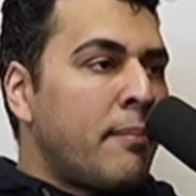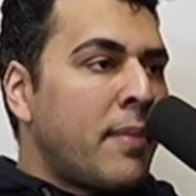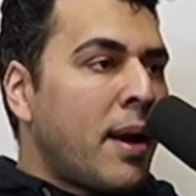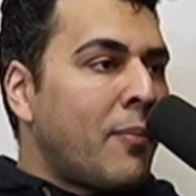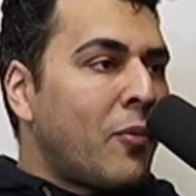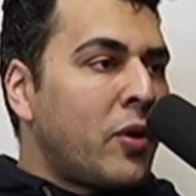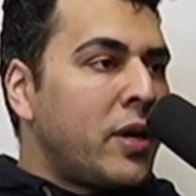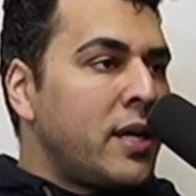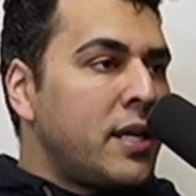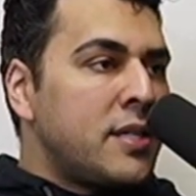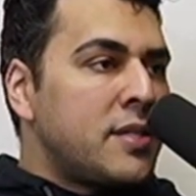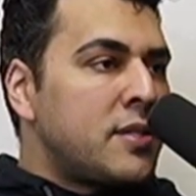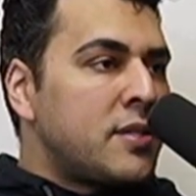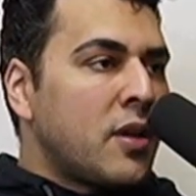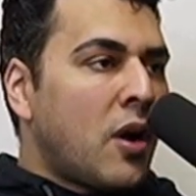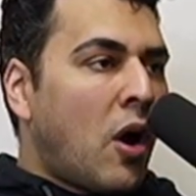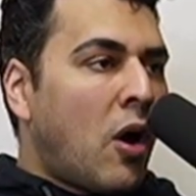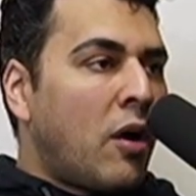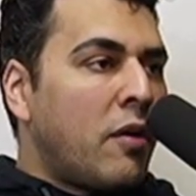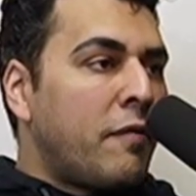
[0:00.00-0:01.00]
memories
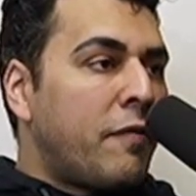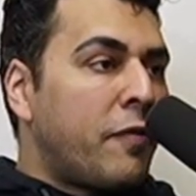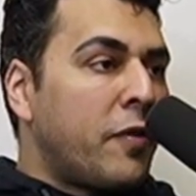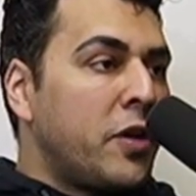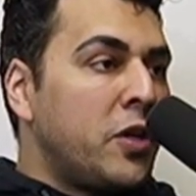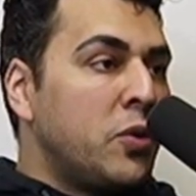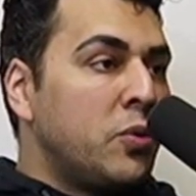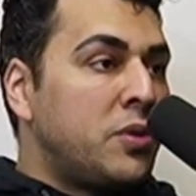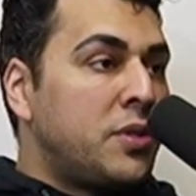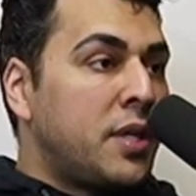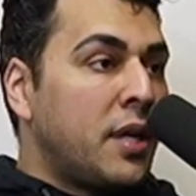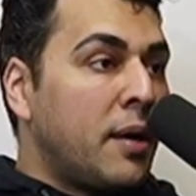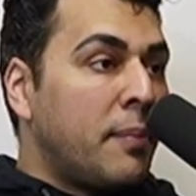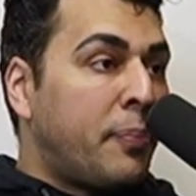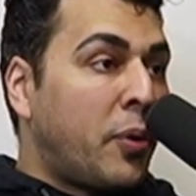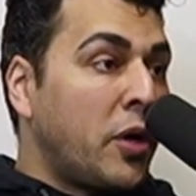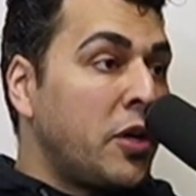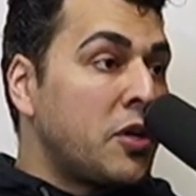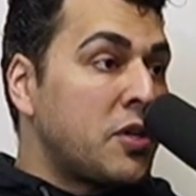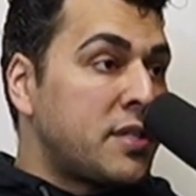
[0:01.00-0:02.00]
aren't for you to
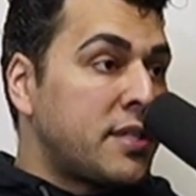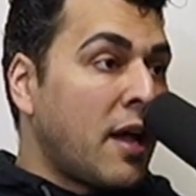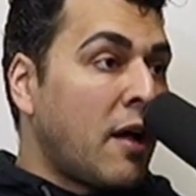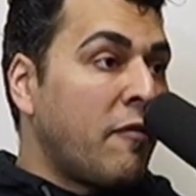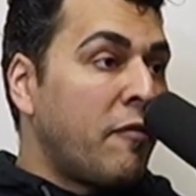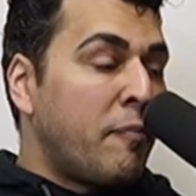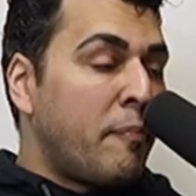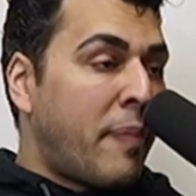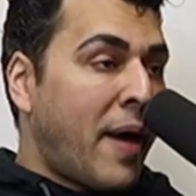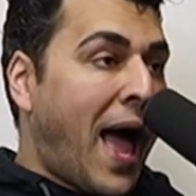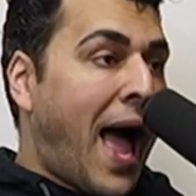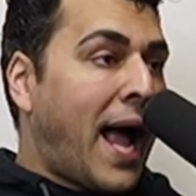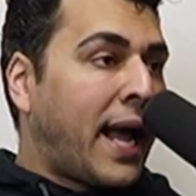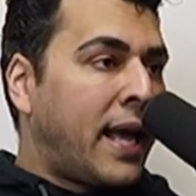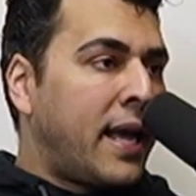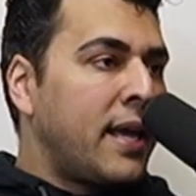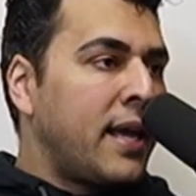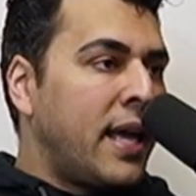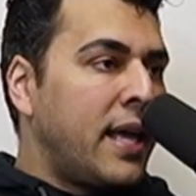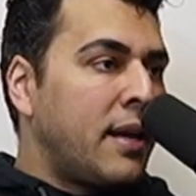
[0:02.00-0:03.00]
put yourself
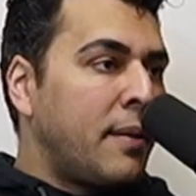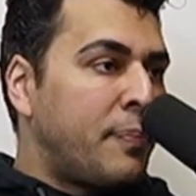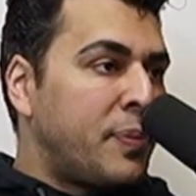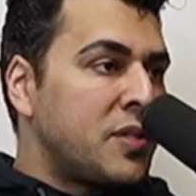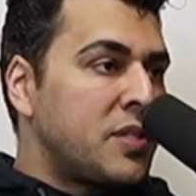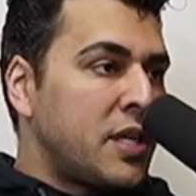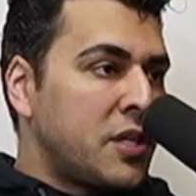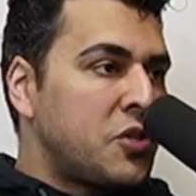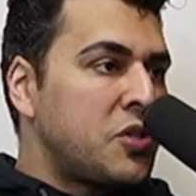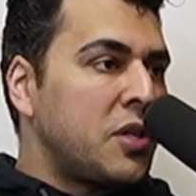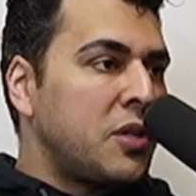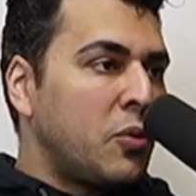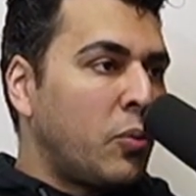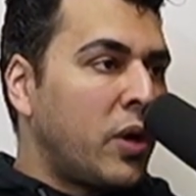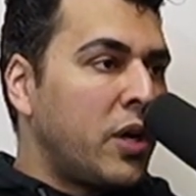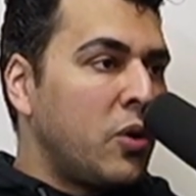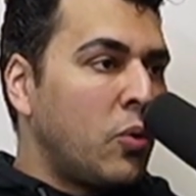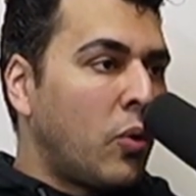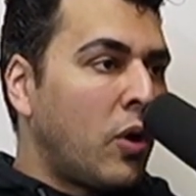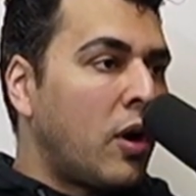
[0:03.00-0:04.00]
back in a position
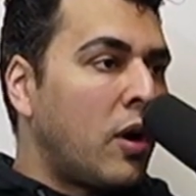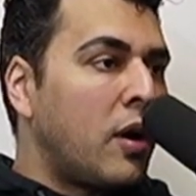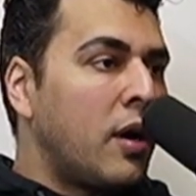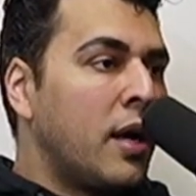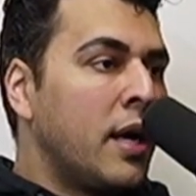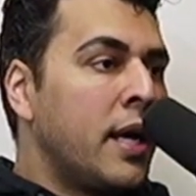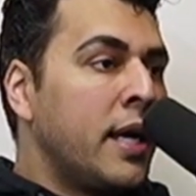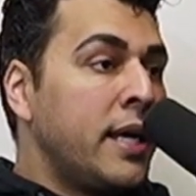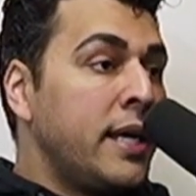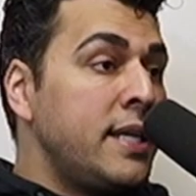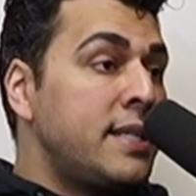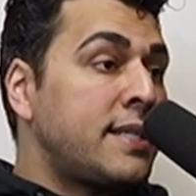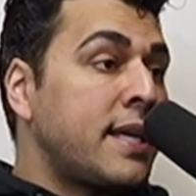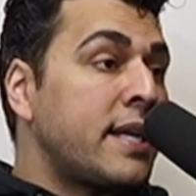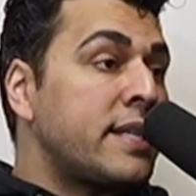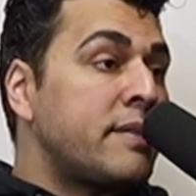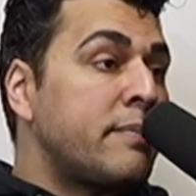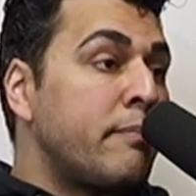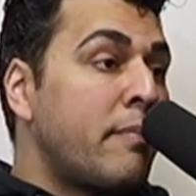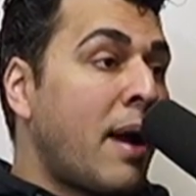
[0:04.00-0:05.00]
where you were. Right. He
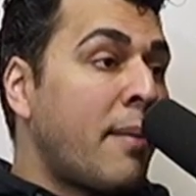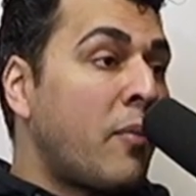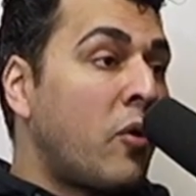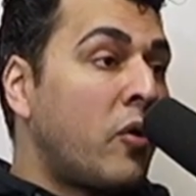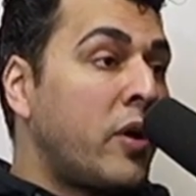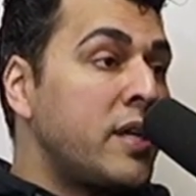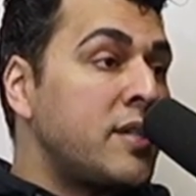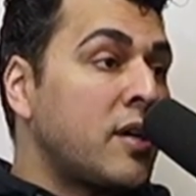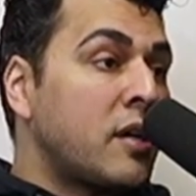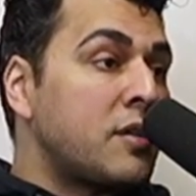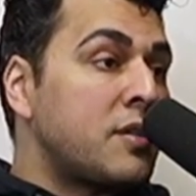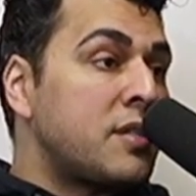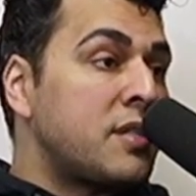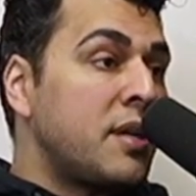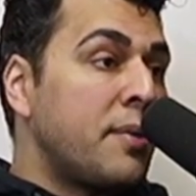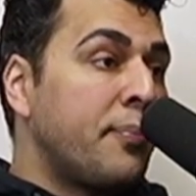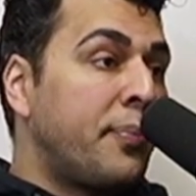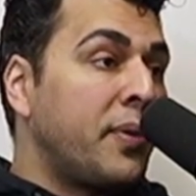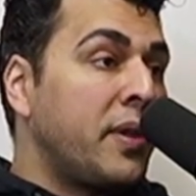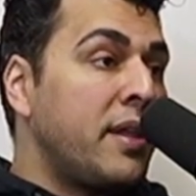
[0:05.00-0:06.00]
says memories are
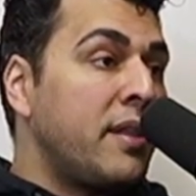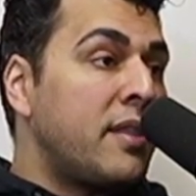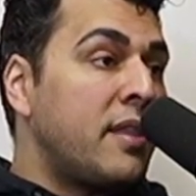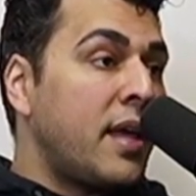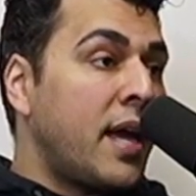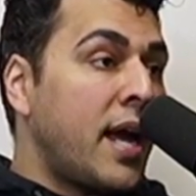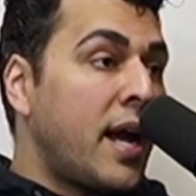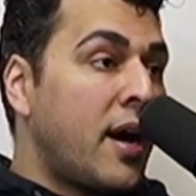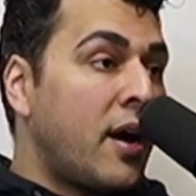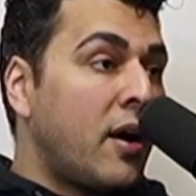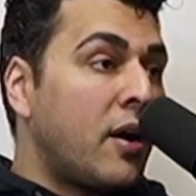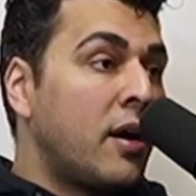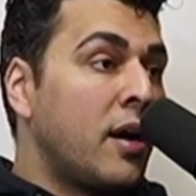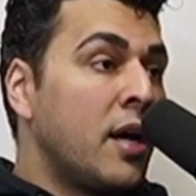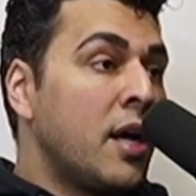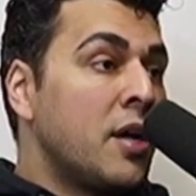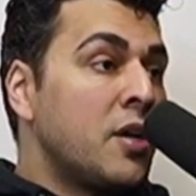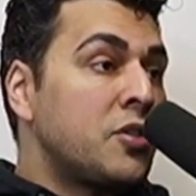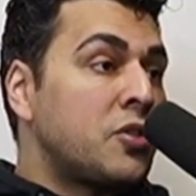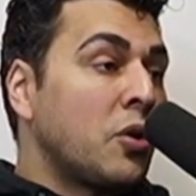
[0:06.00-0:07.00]
simply there
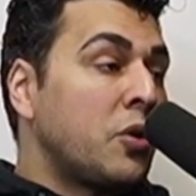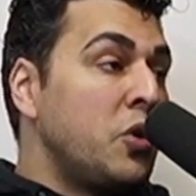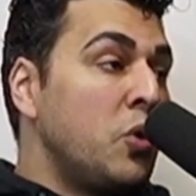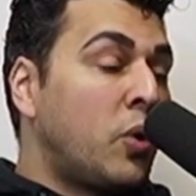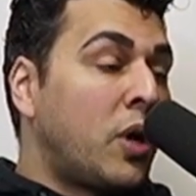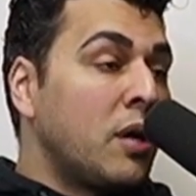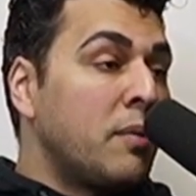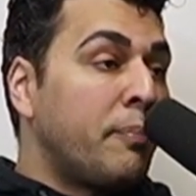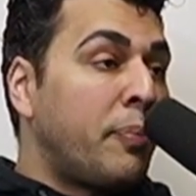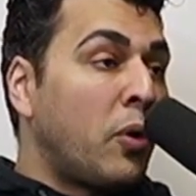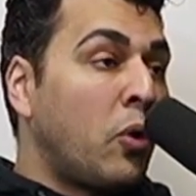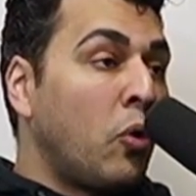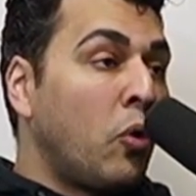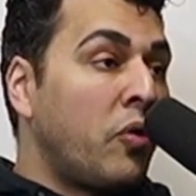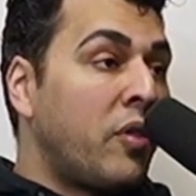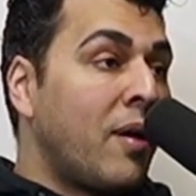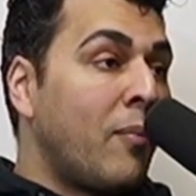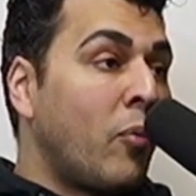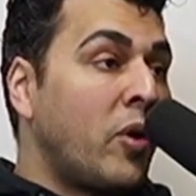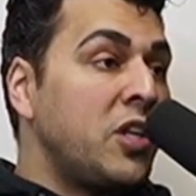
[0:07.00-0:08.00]
so you can
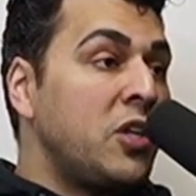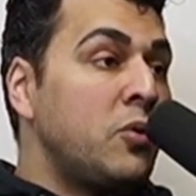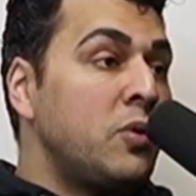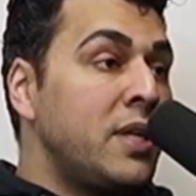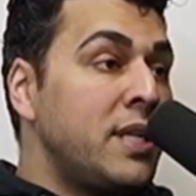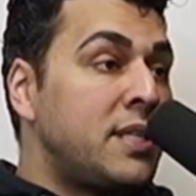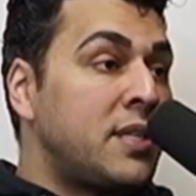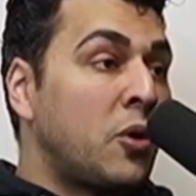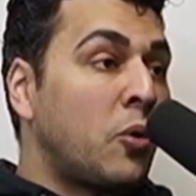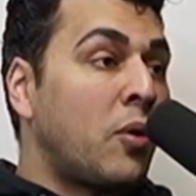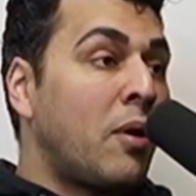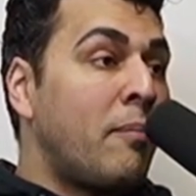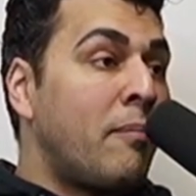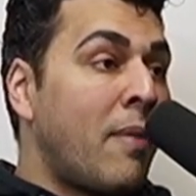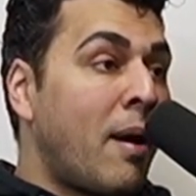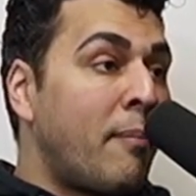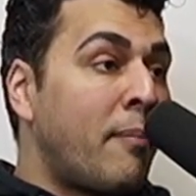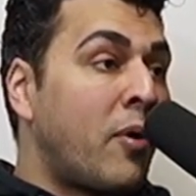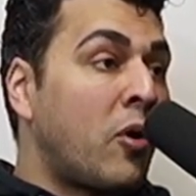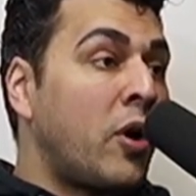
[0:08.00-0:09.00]
pull them when you need to
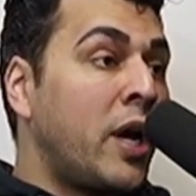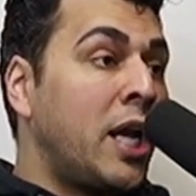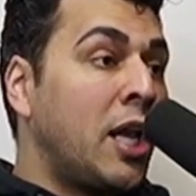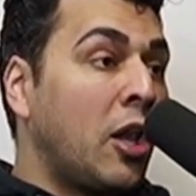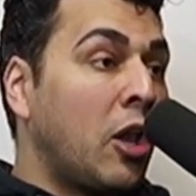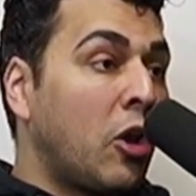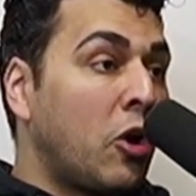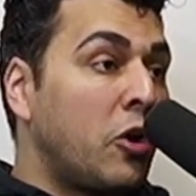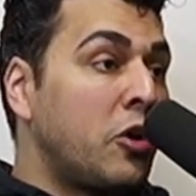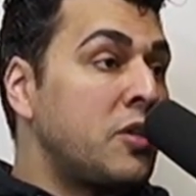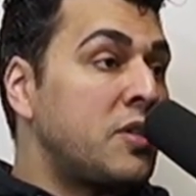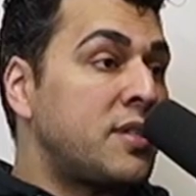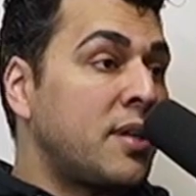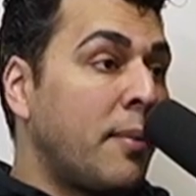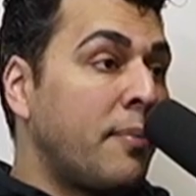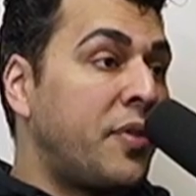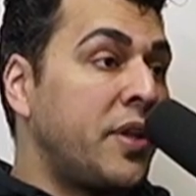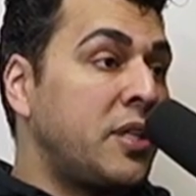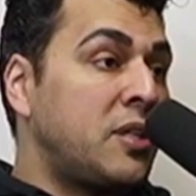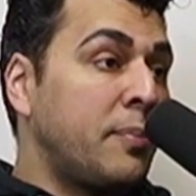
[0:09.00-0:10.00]
remember and learn
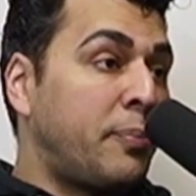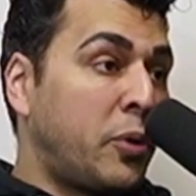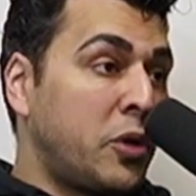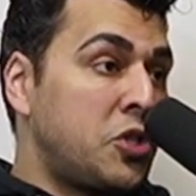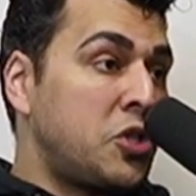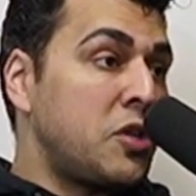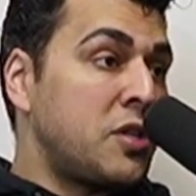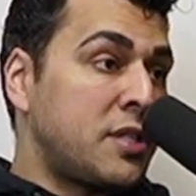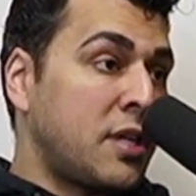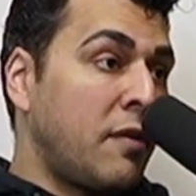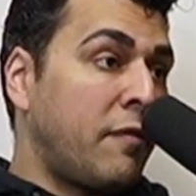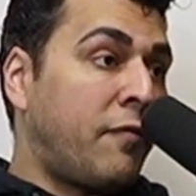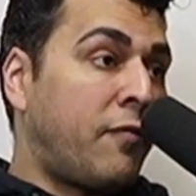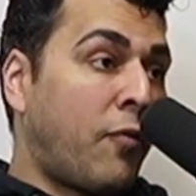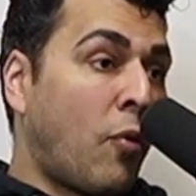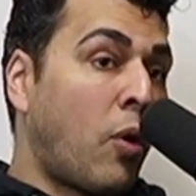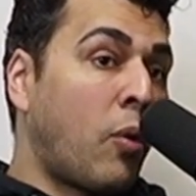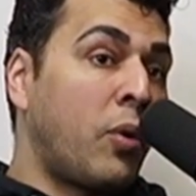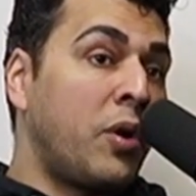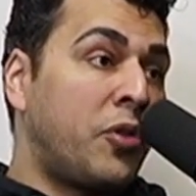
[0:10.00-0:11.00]
something to push yourself
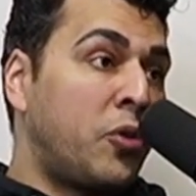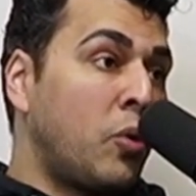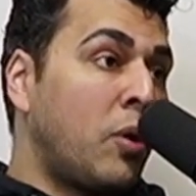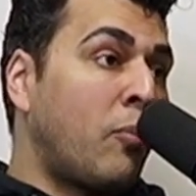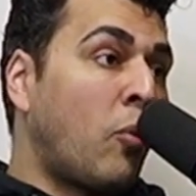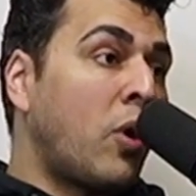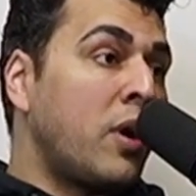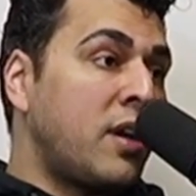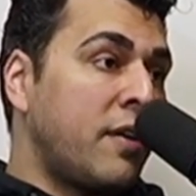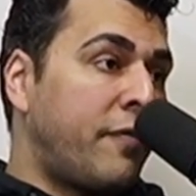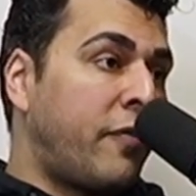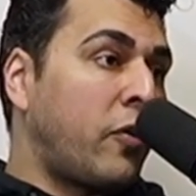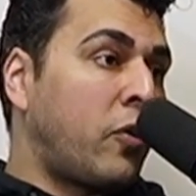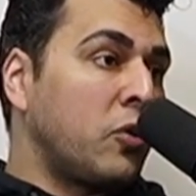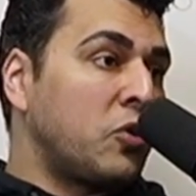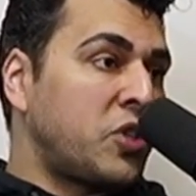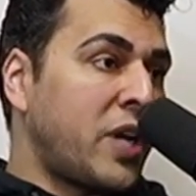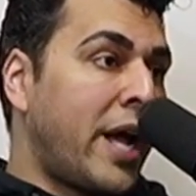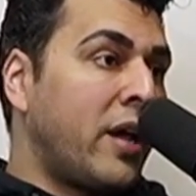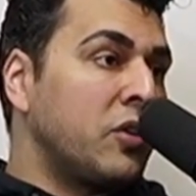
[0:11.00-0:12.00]
forward through a more
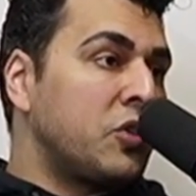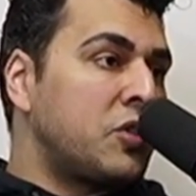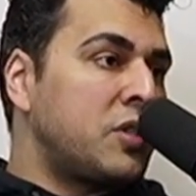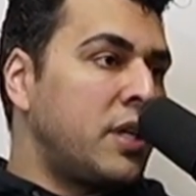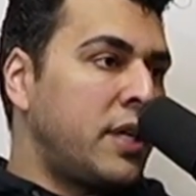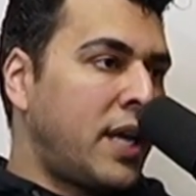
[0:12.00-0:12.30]
difficult challenge